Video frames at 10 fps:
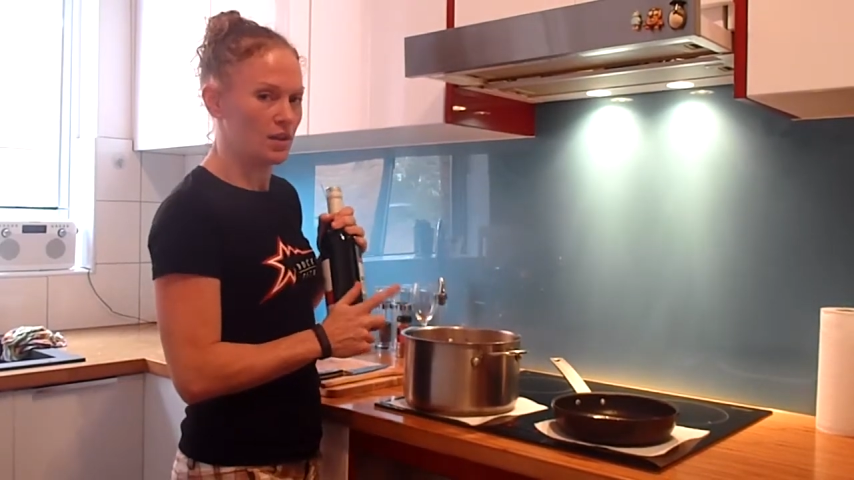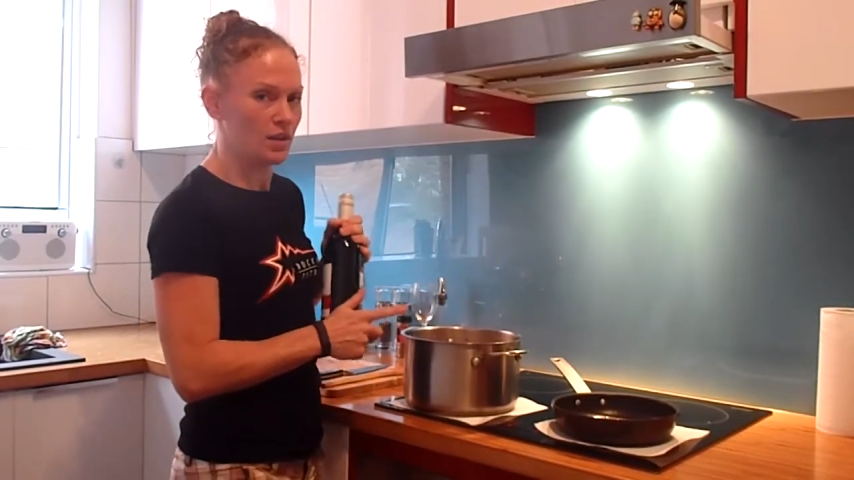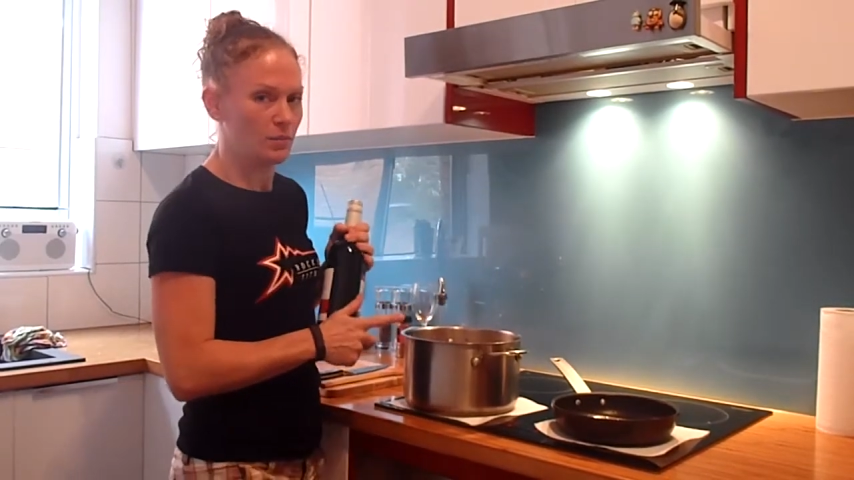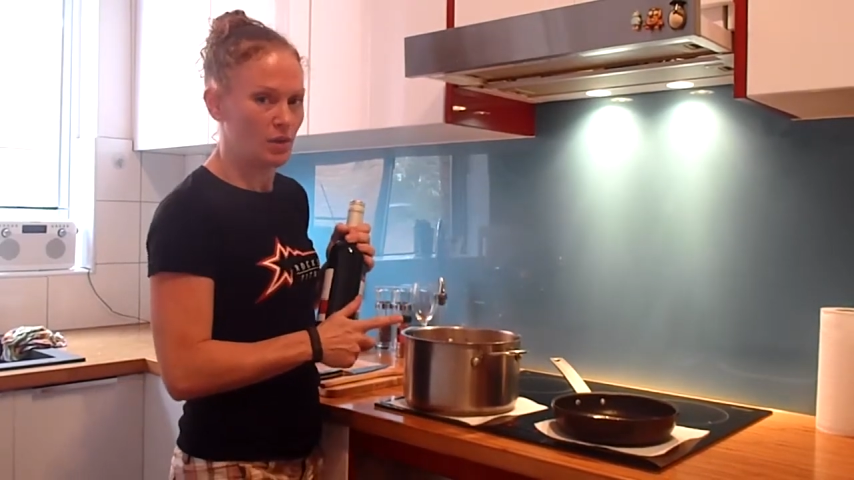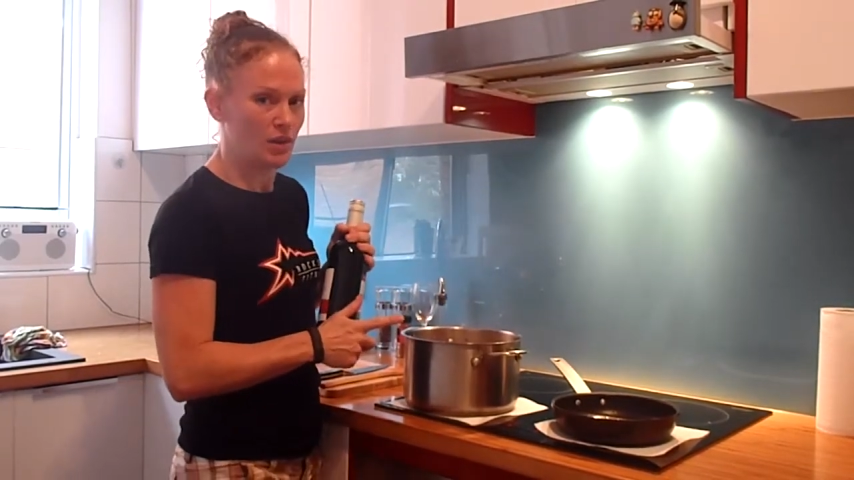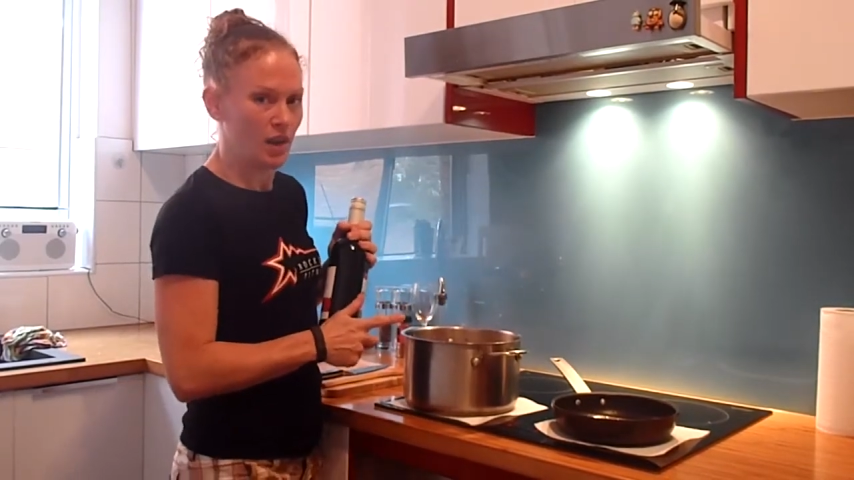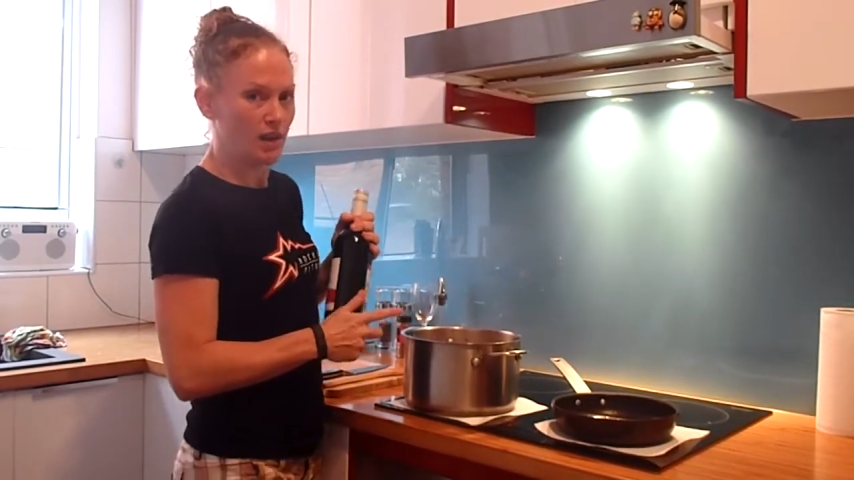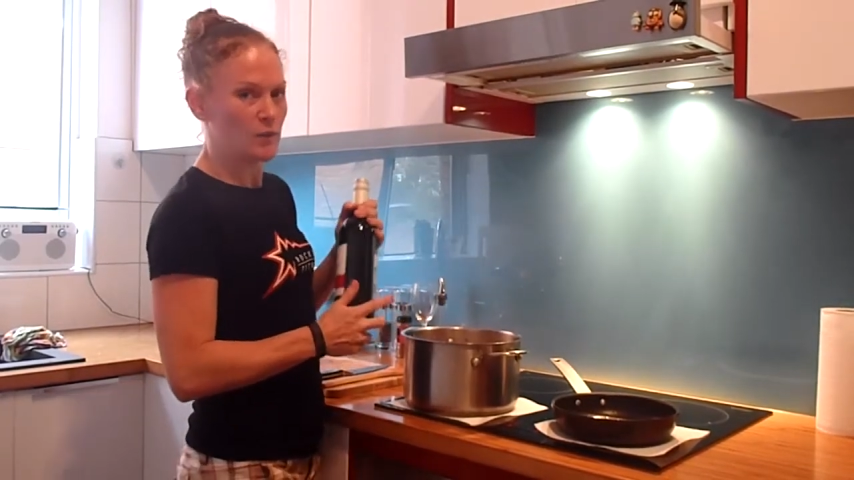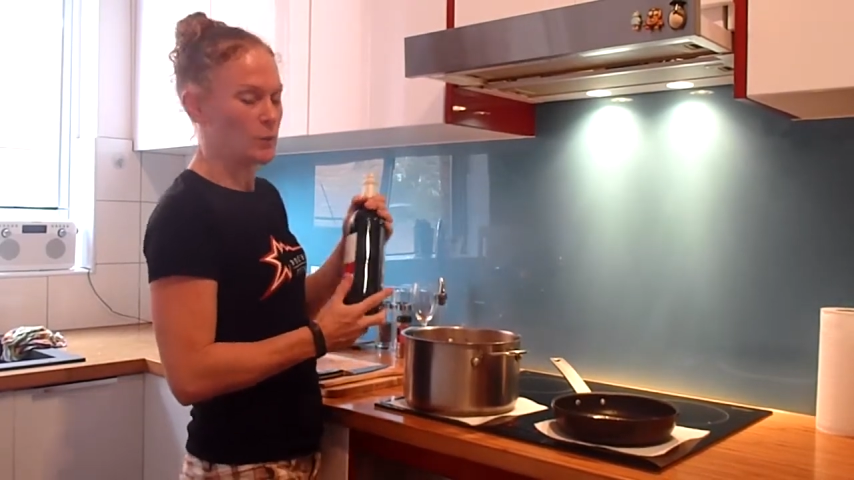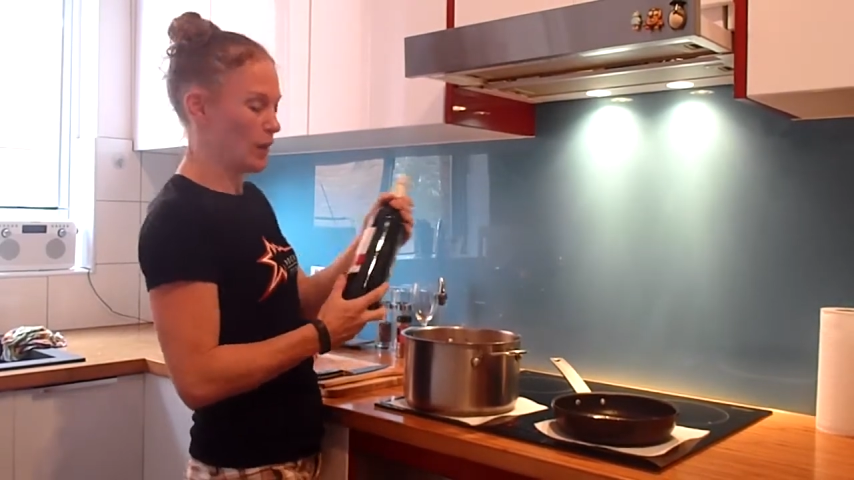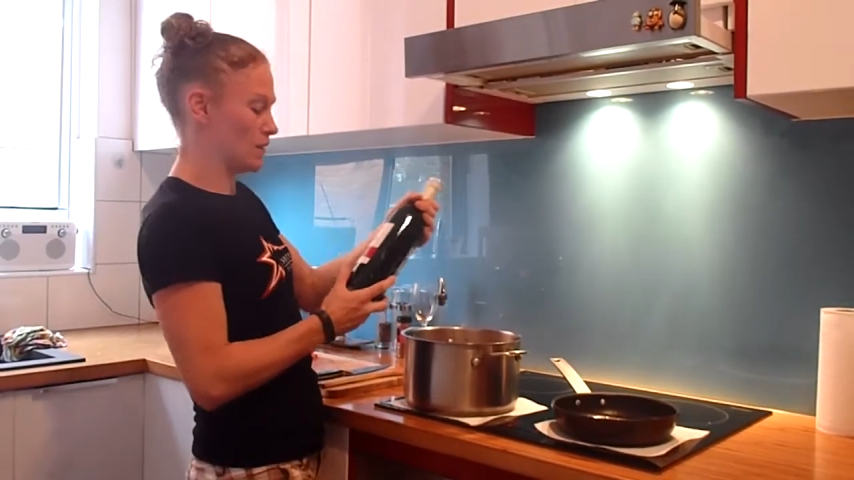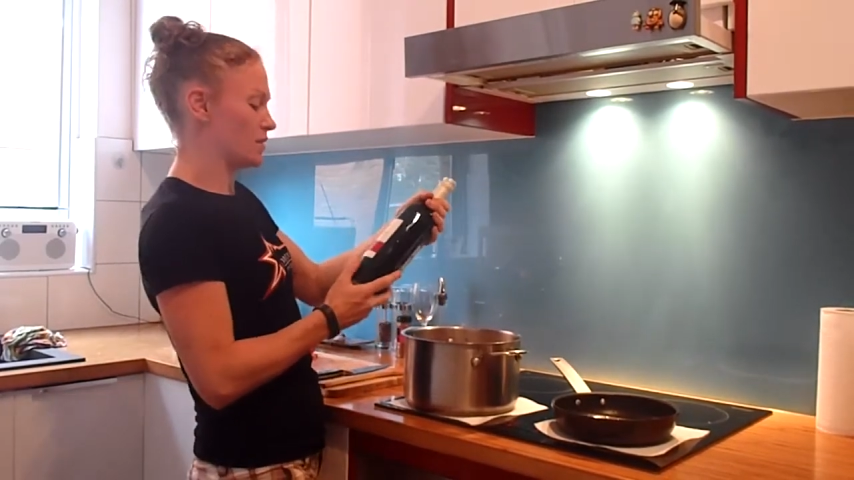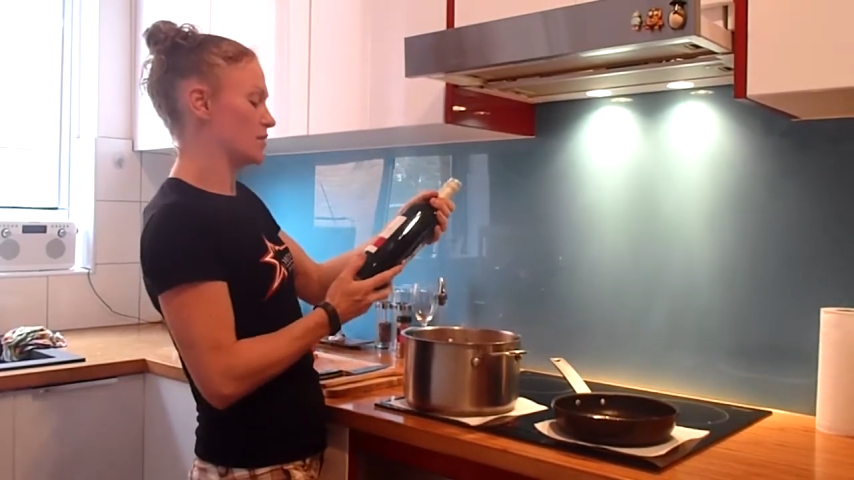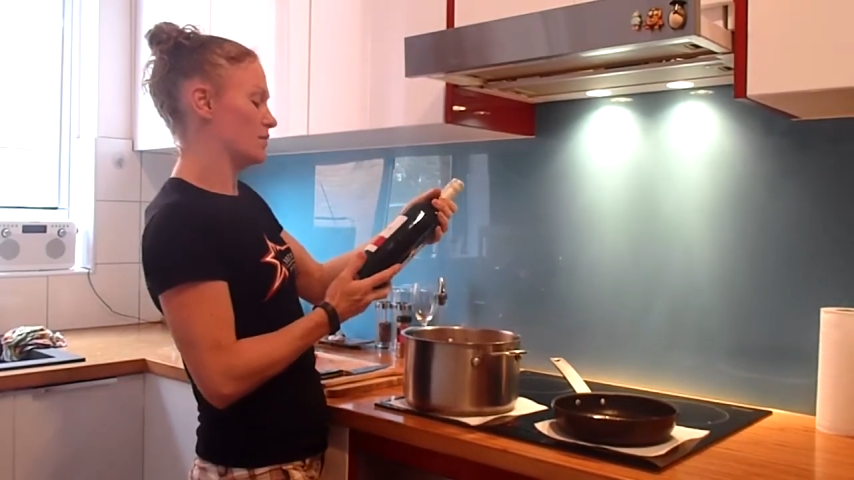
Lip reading: in bolognese, but